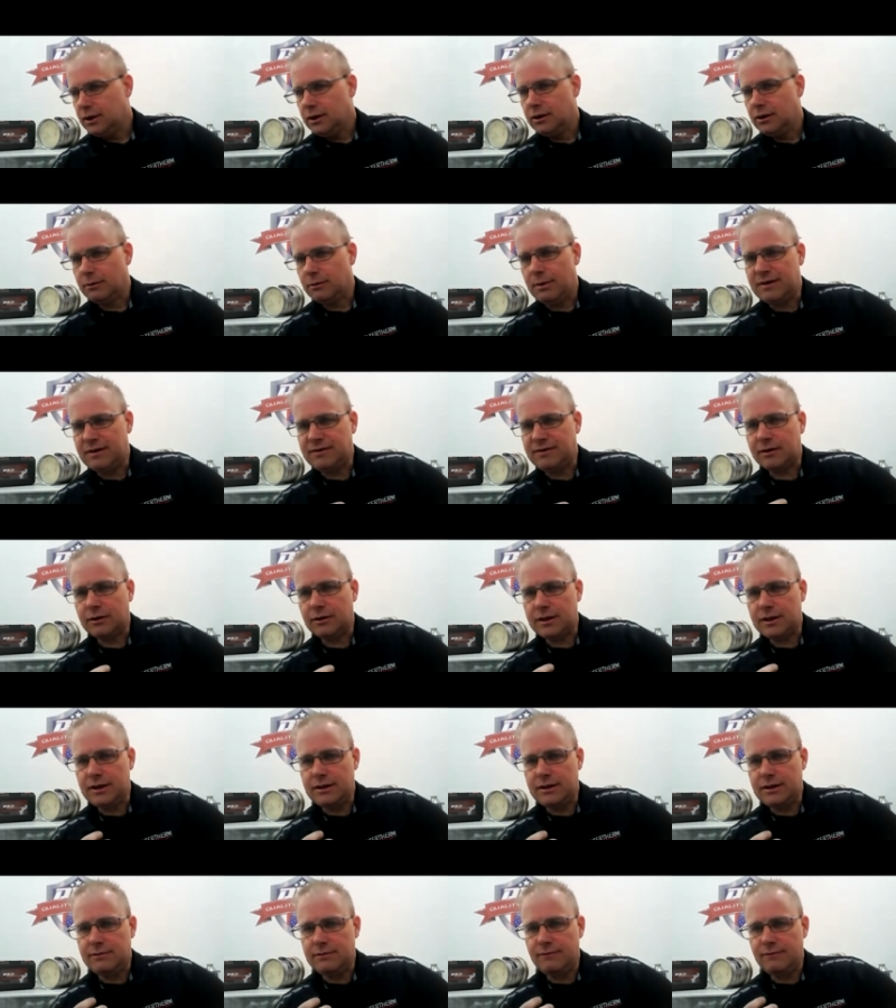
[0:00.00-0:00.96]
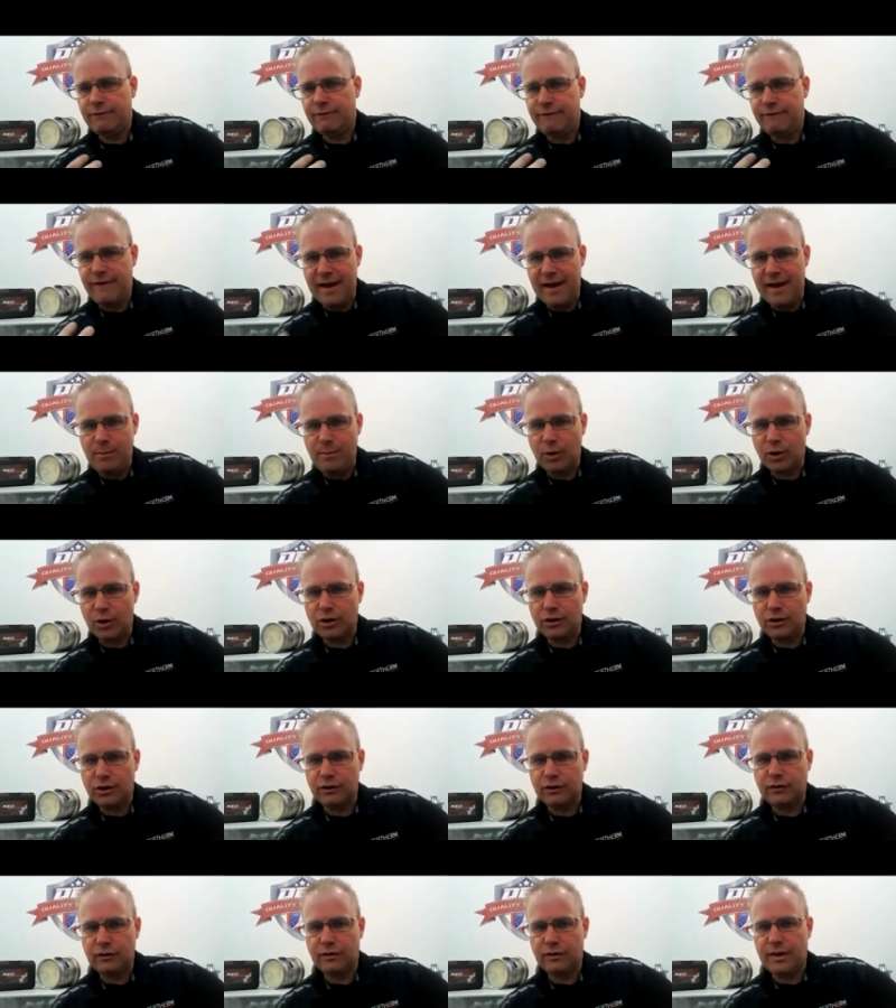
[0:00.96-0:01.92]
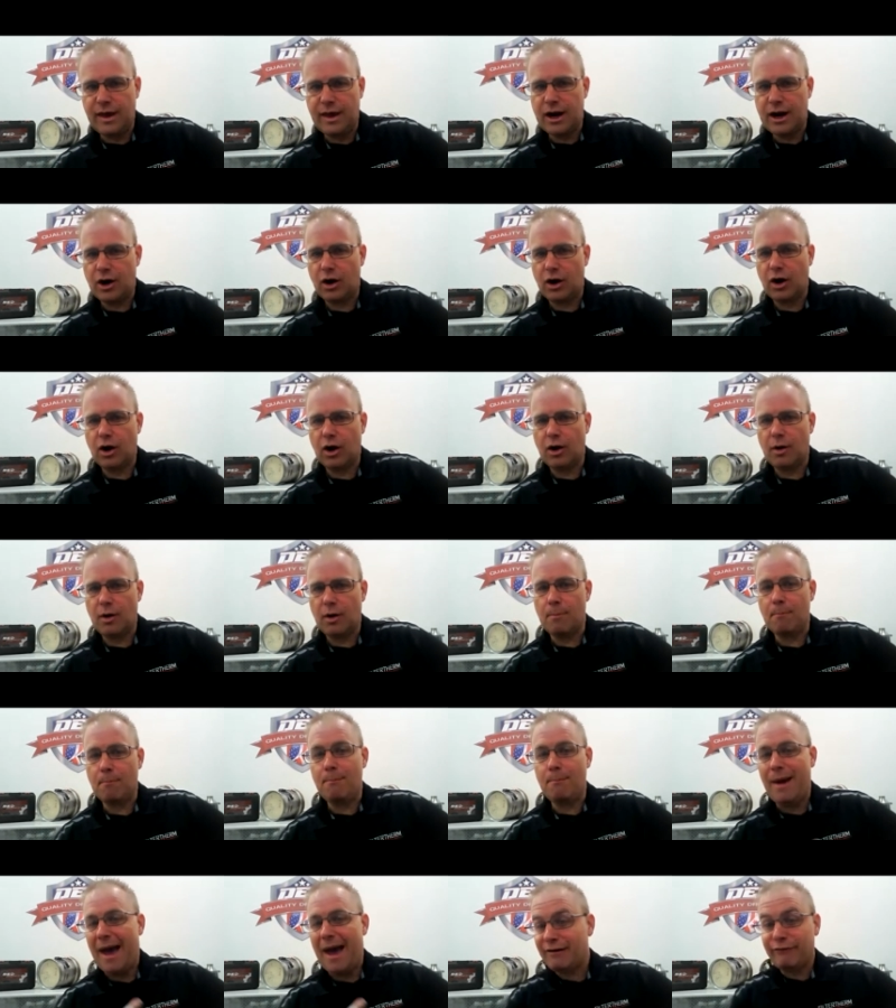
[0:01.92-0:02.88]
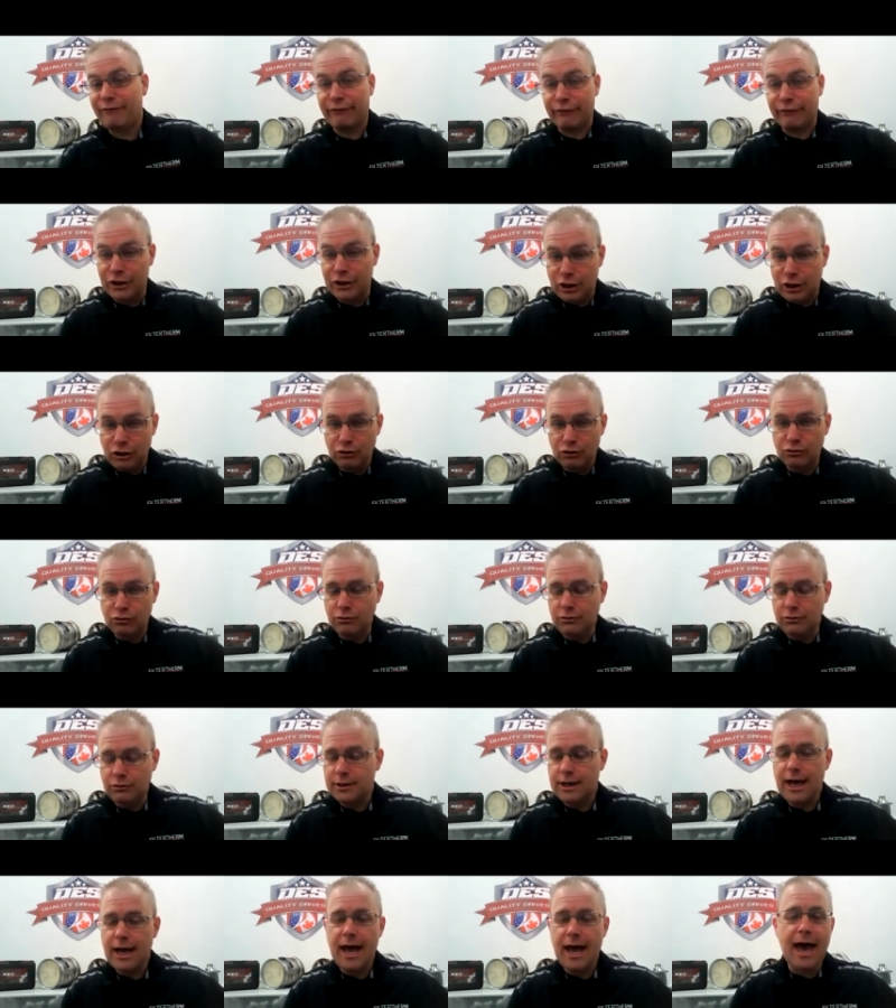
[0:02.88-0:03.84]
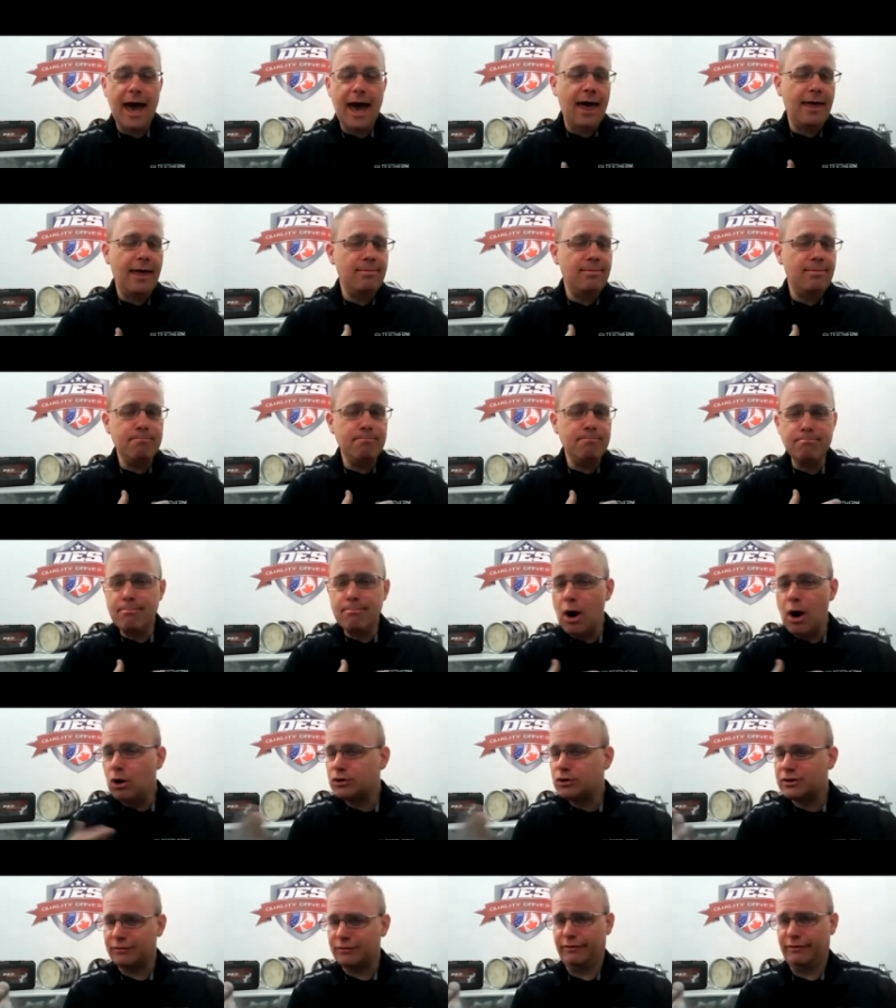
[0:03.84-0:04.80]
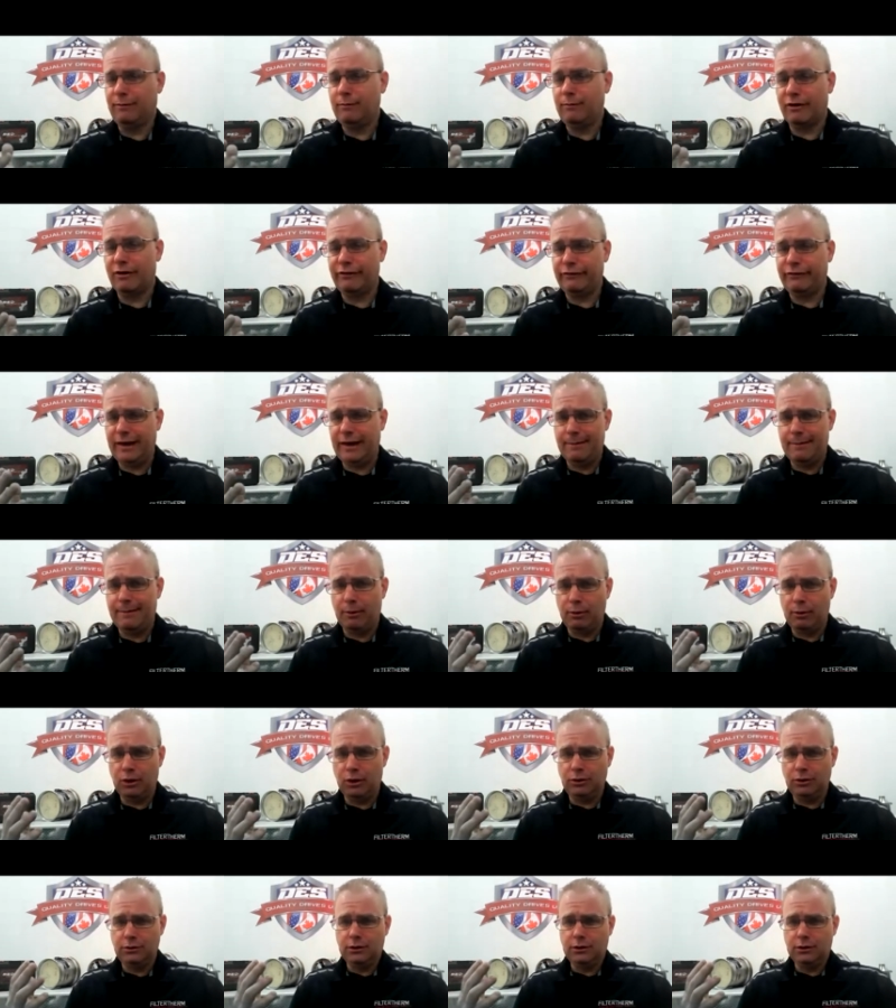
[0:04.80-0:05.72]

They're basically vapors that are bad for you, and most of them are flammable.